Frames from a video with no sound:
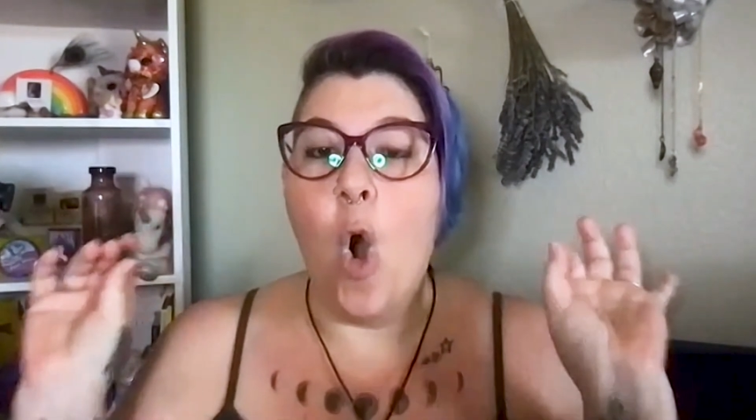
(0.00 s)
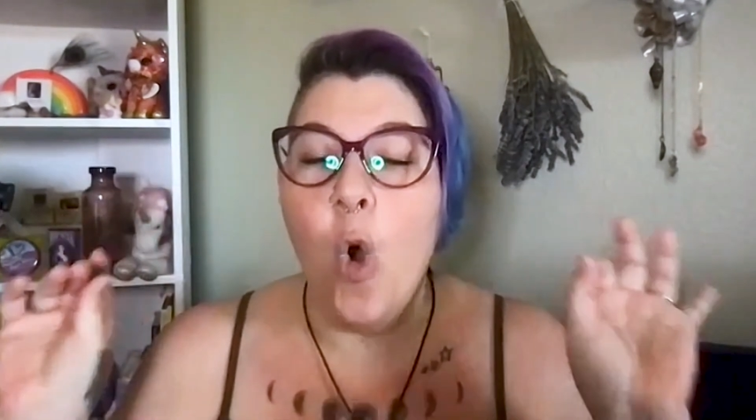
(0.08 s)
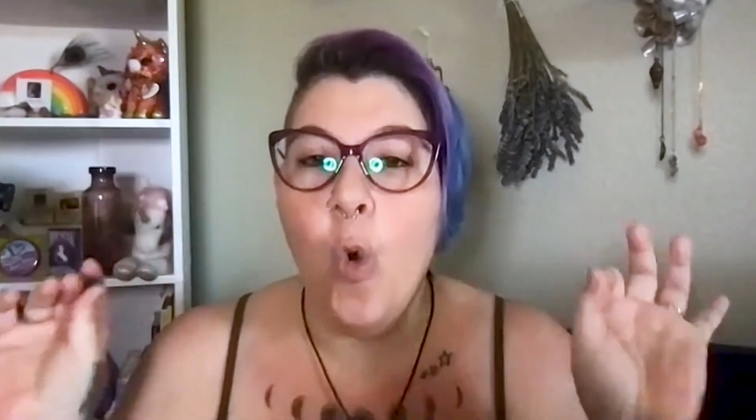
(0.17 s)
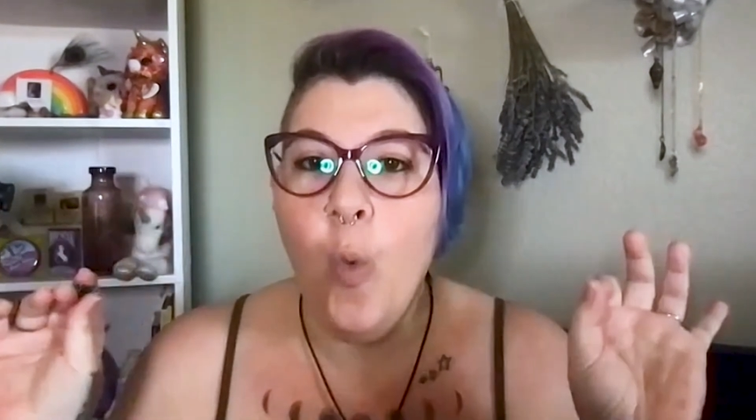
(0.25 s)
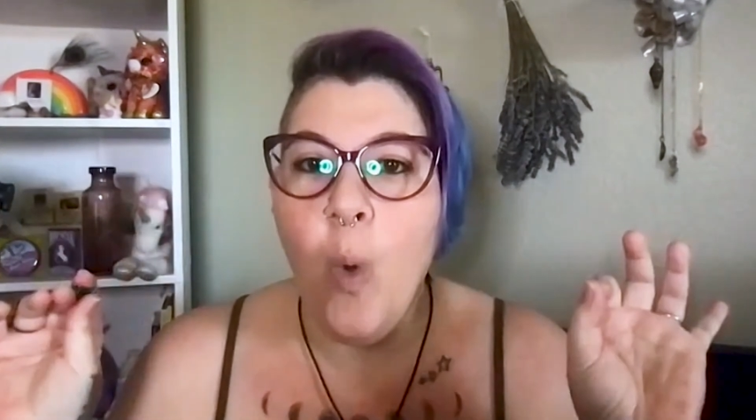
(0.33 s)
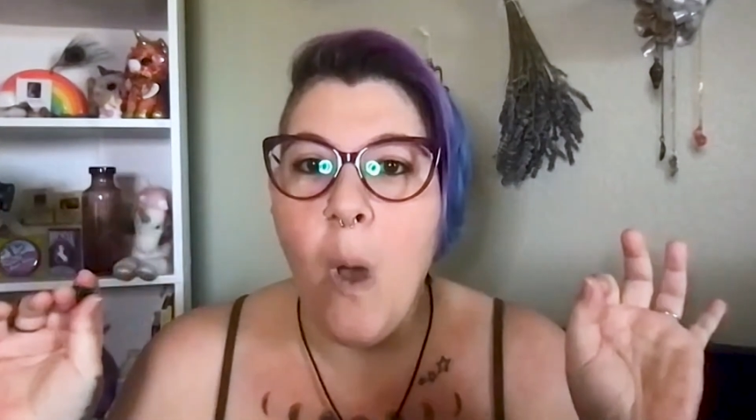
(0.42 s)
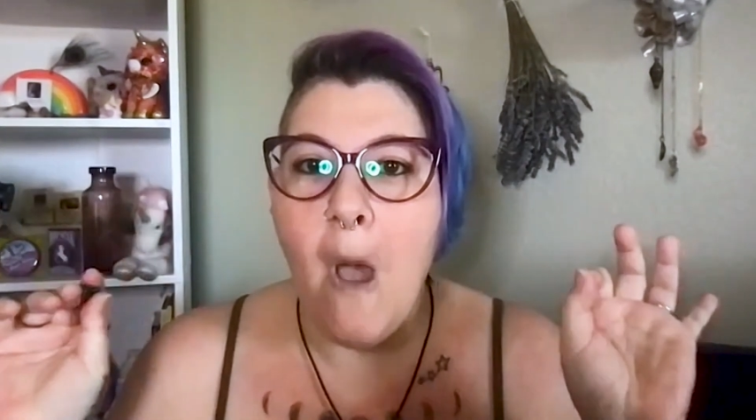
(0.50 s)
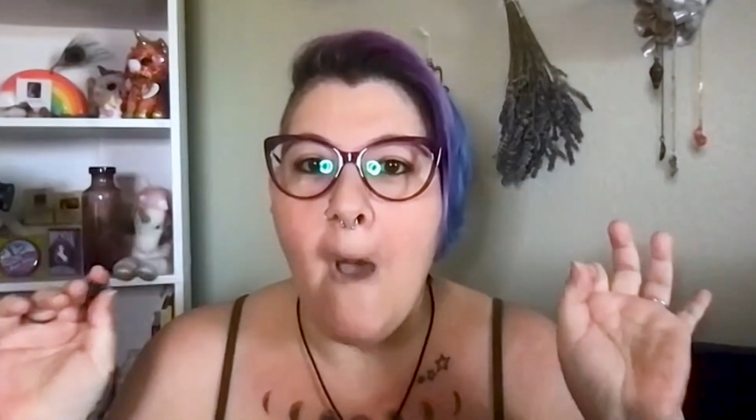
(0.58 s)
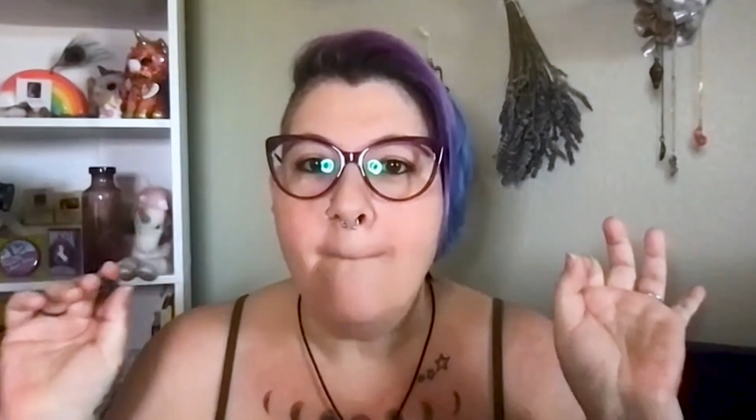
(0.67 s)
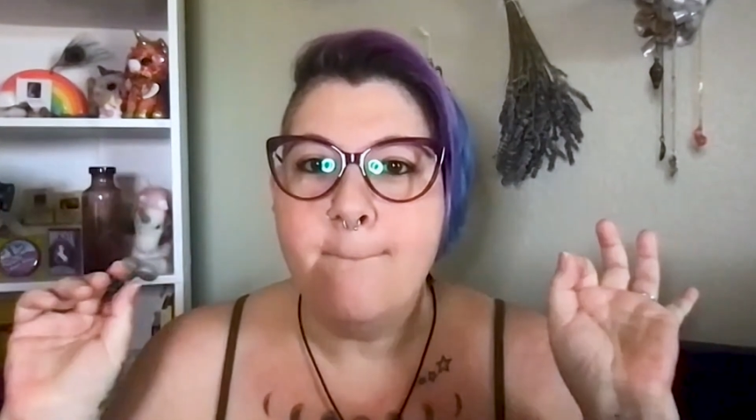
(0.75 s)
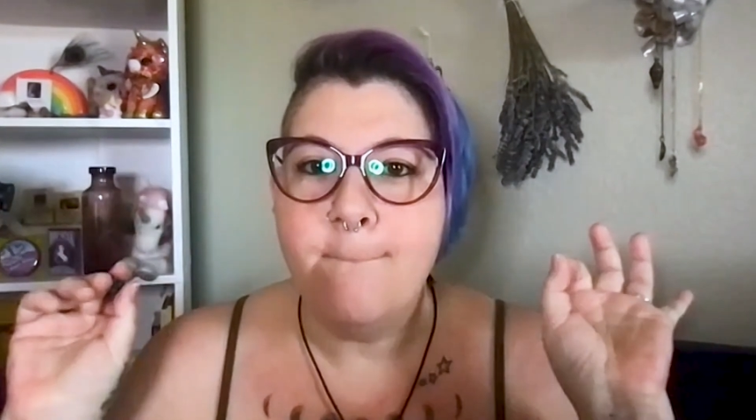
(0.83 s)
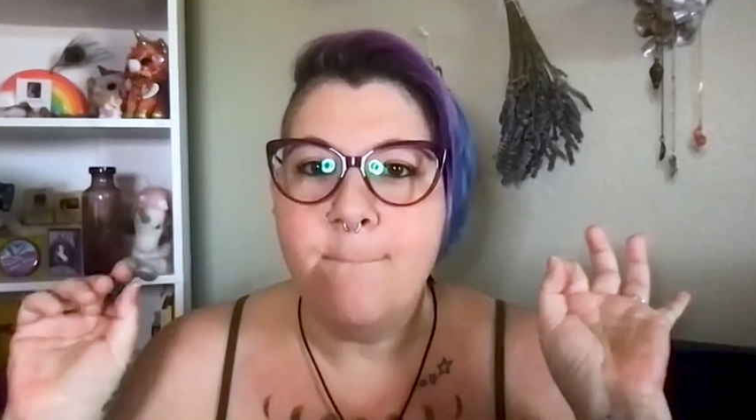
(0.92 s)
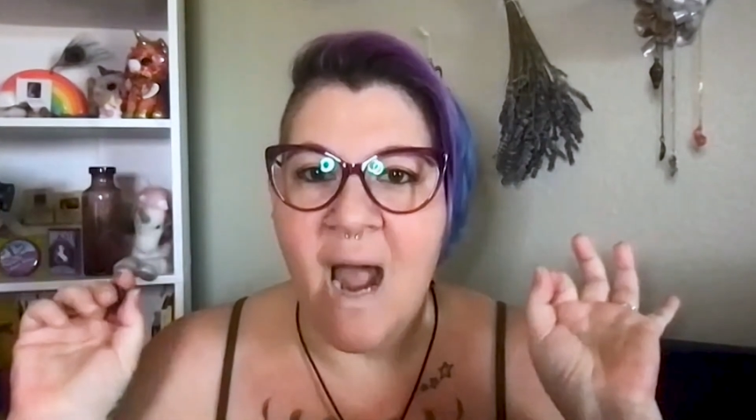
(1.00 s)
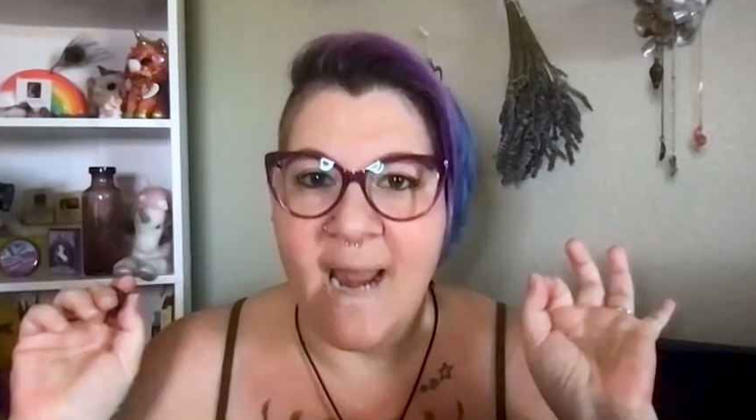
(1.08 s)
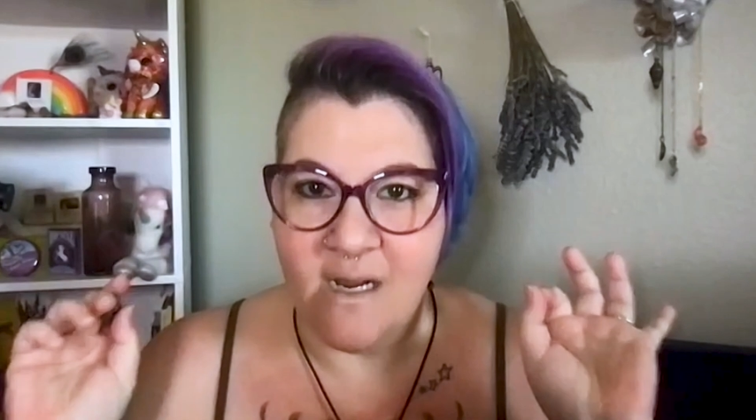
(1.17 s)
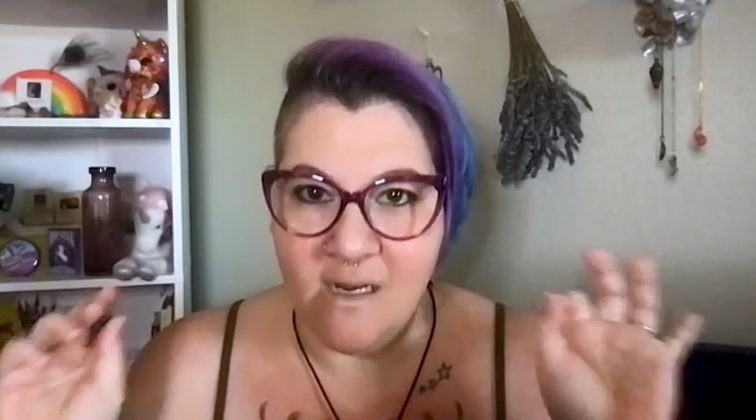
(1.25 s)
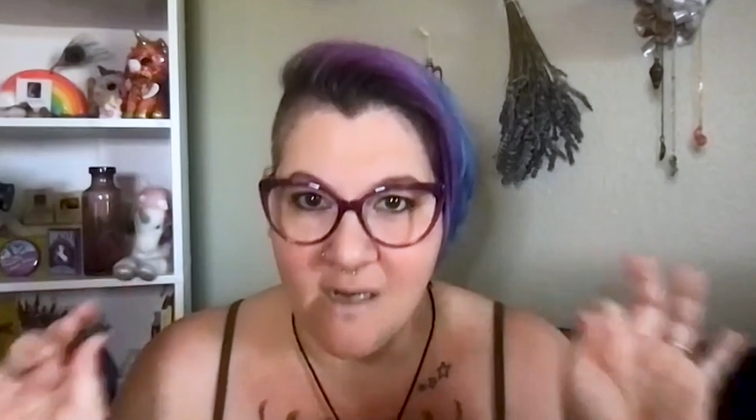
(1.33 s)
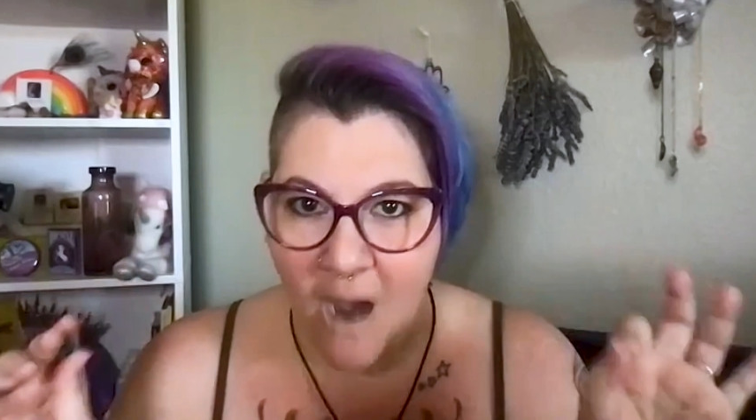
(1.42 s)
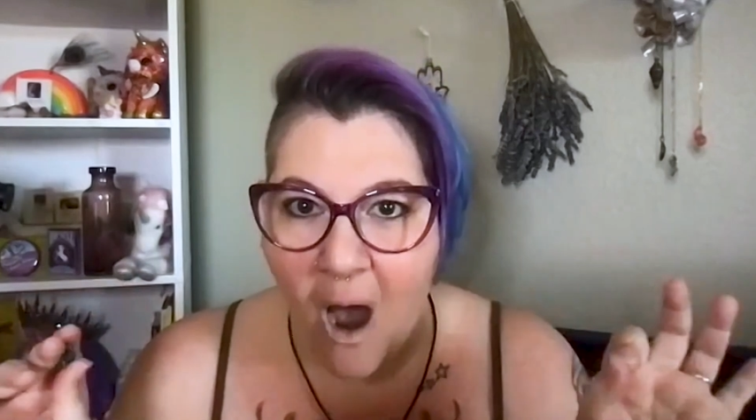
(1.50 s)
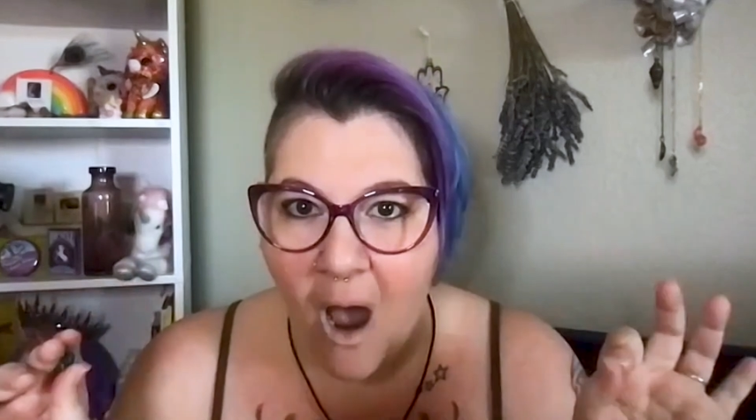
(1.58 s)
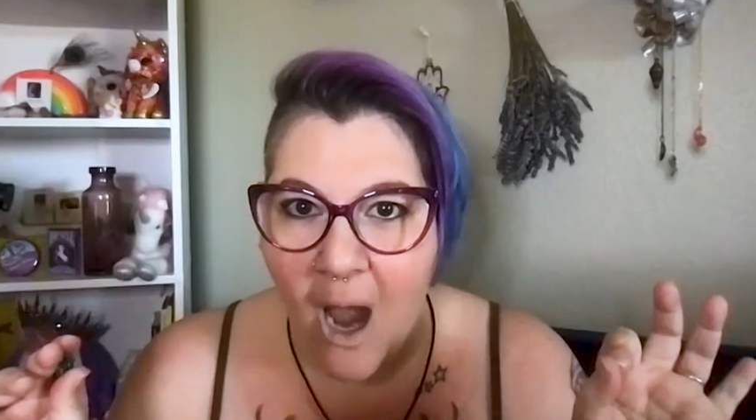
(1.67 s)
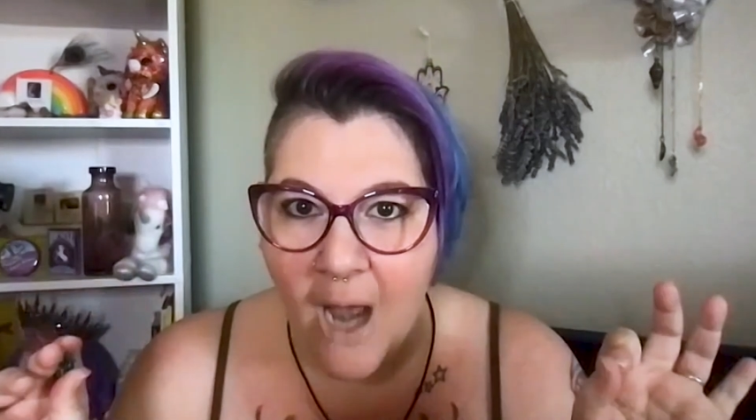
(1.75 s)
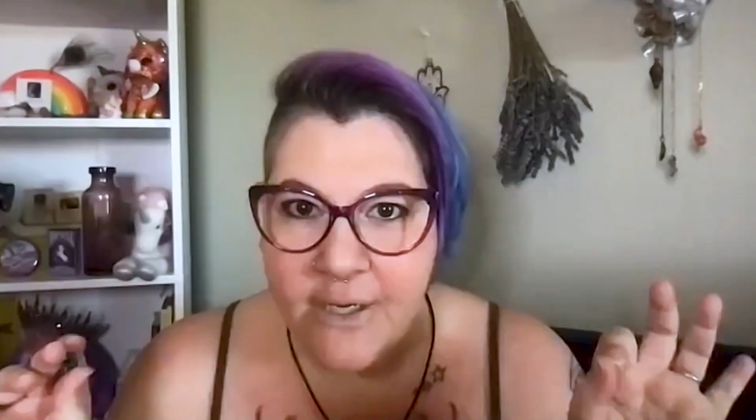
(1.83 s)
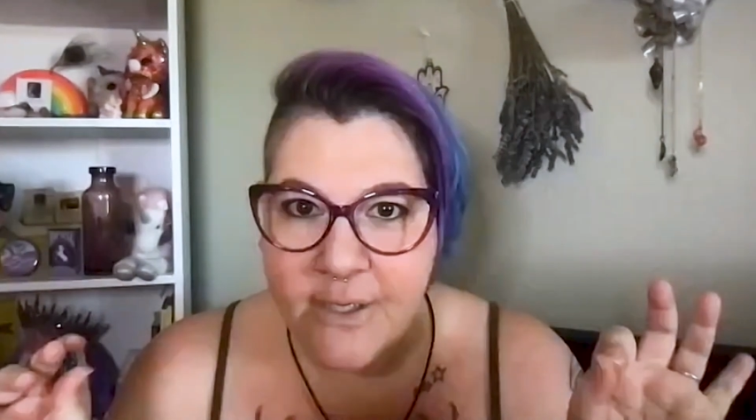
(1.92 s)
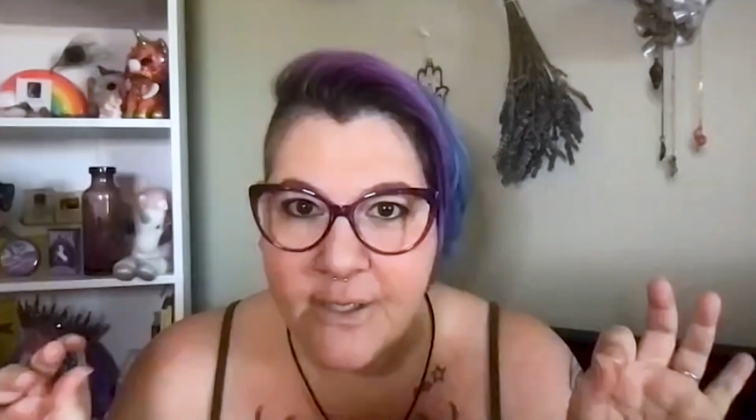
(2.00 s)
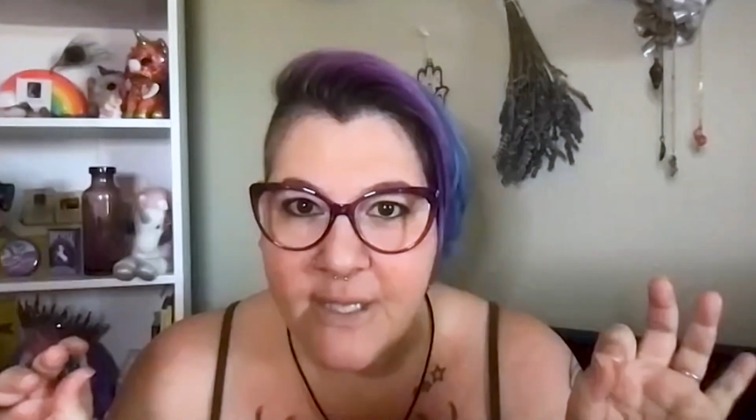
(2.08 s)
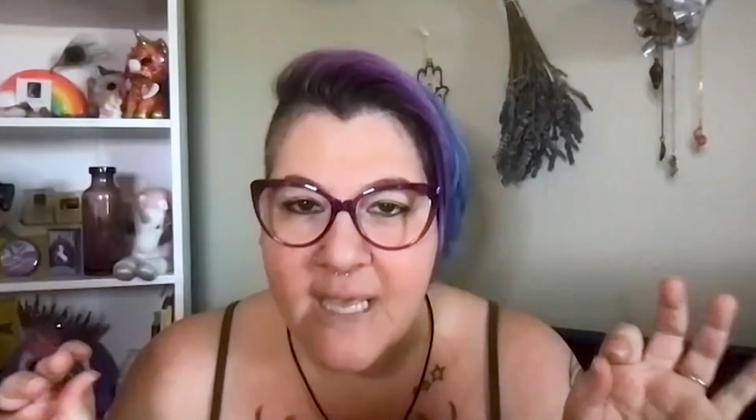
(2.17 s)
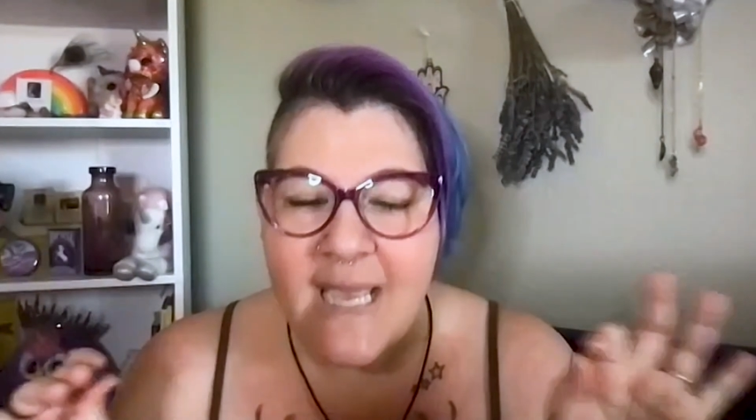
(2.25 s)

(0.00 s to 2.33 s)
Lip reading: Oh my God.